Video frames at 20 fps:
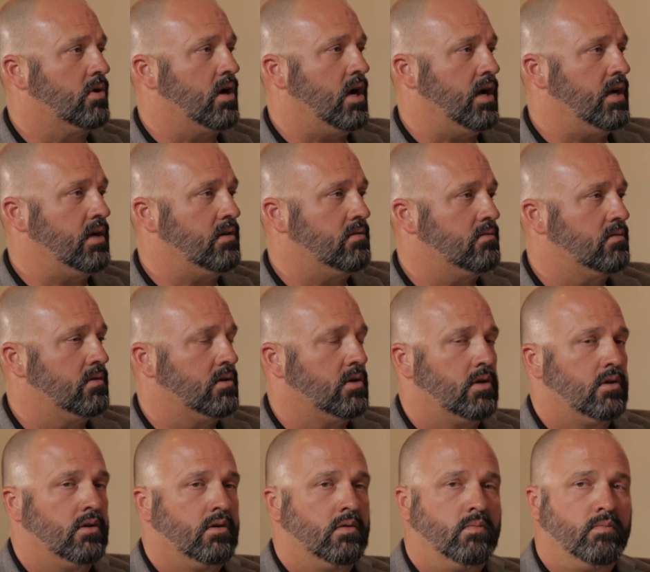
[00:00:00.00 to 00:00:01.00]
right?
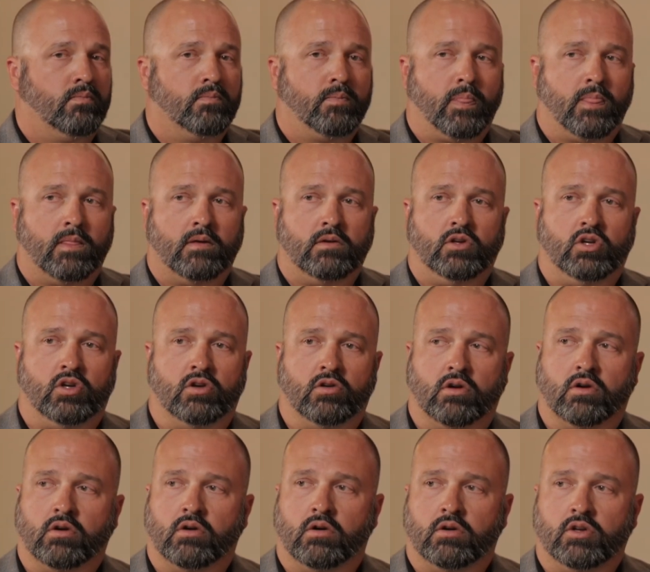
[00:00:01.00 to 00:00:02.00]

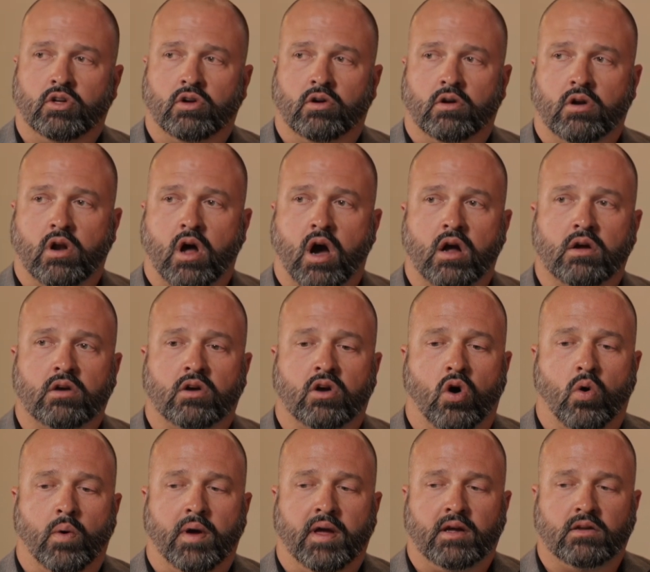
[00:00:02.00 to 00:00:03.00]
You're not
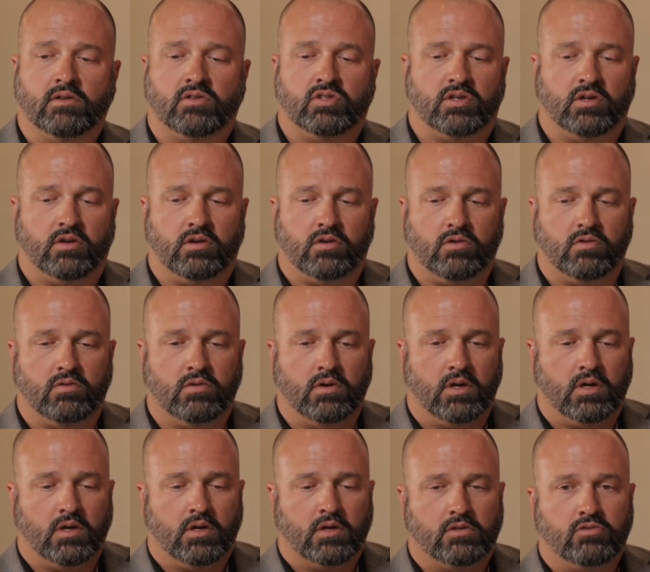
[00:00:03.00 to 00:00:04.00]
going to
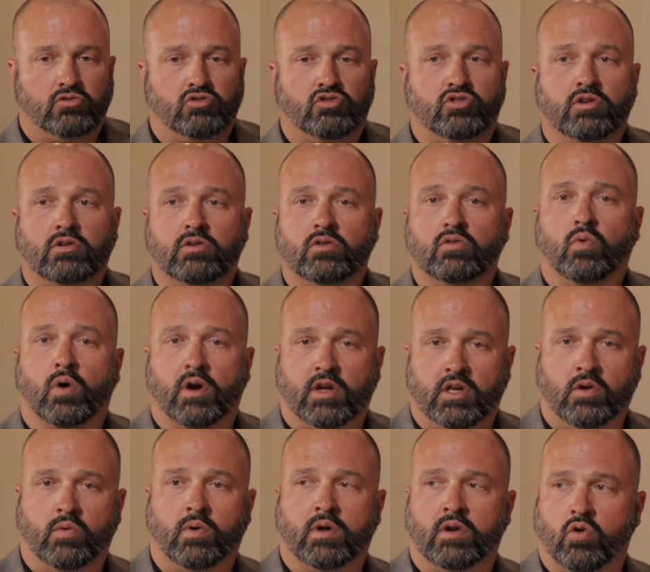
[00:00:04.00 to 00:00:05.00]
do
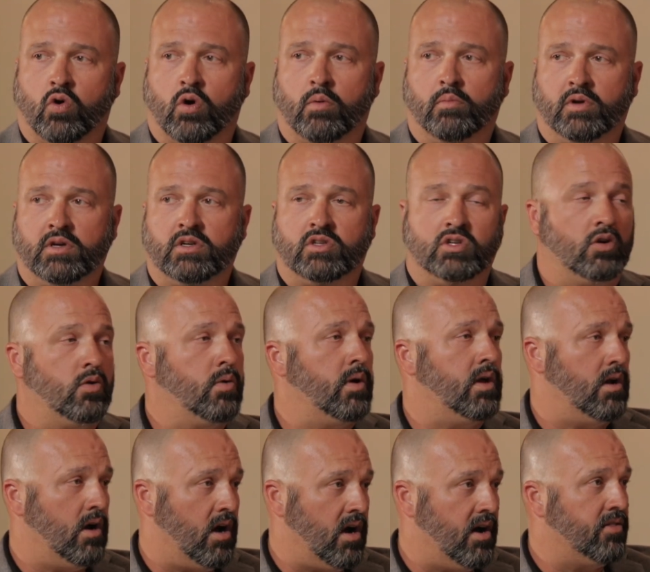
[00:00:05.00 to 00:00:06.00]
what you would normally do
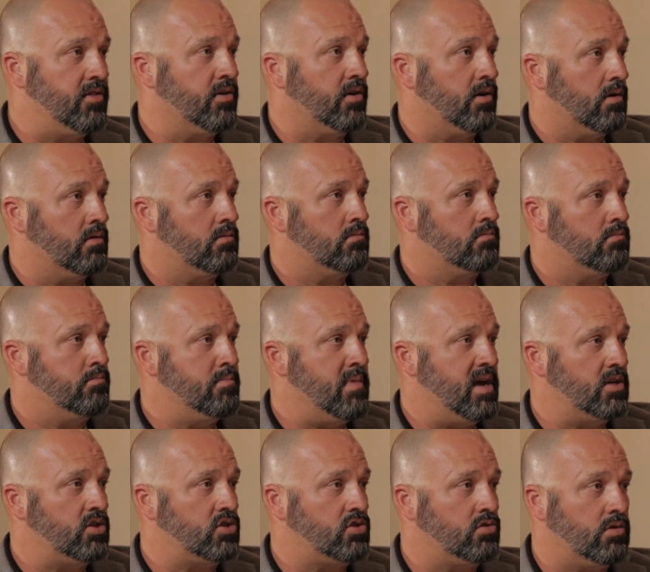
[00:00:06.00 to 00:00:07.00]
in other
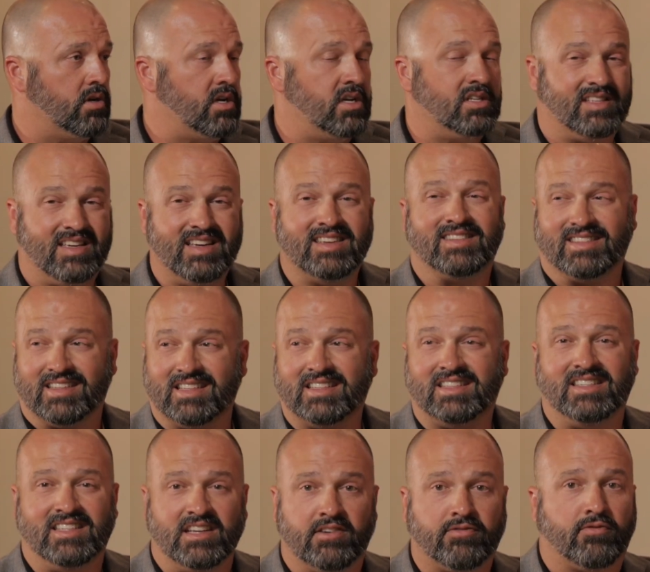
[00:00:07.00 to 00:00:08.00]
ministries. It's a
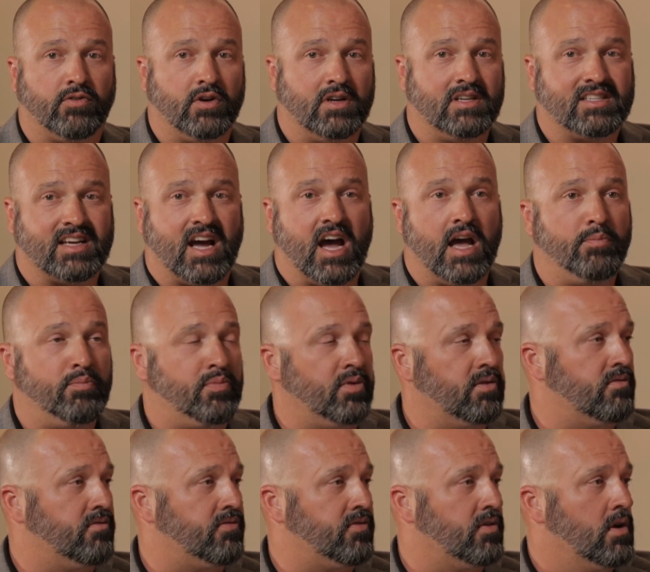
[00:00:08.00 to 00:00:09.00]
different type
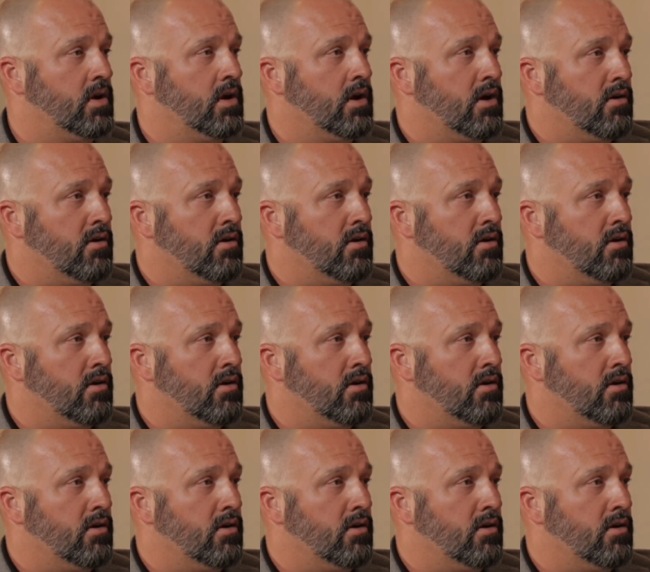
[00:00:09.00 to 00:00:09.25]
of